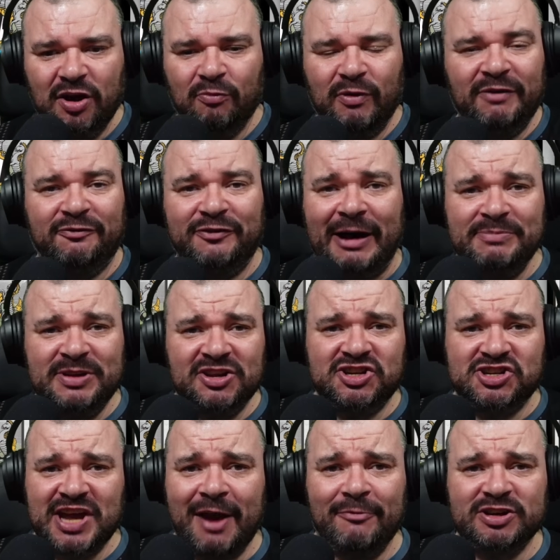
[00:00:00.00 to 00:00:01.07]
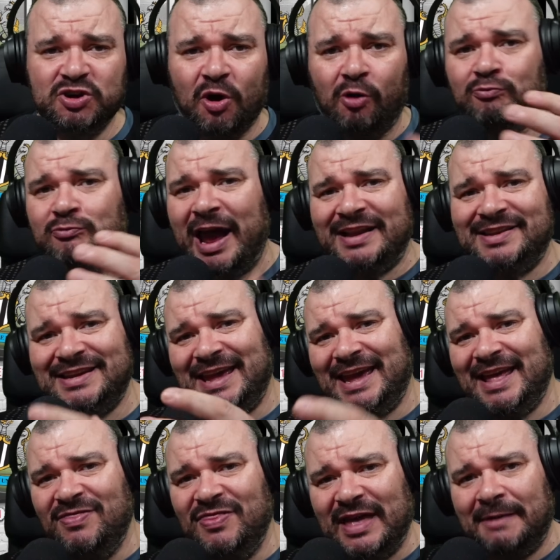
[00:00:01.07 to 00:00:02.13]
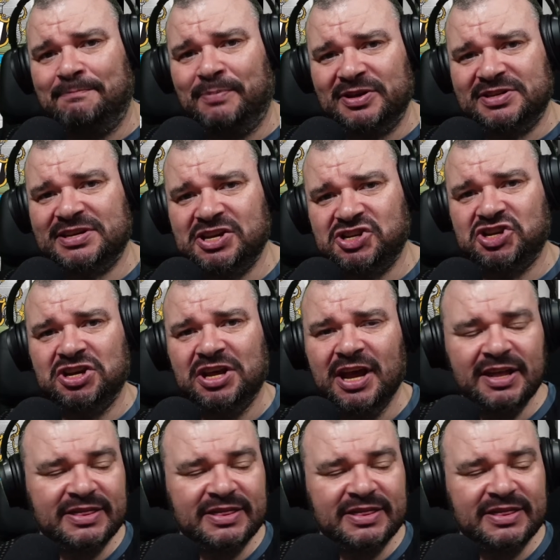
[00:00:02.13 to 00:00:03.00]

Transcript: when Fabian Schär is already in that position.